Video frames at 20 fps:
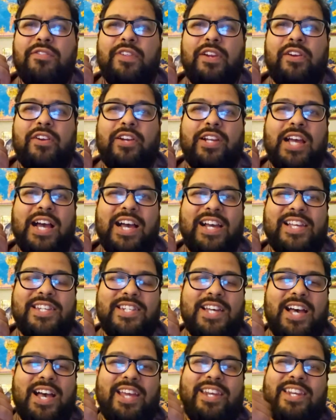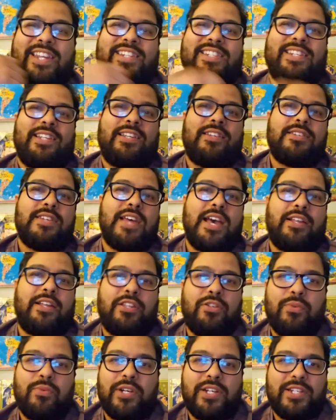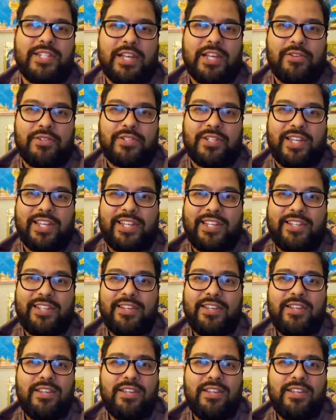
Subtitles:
ferric oxide is exactly what it sounds like.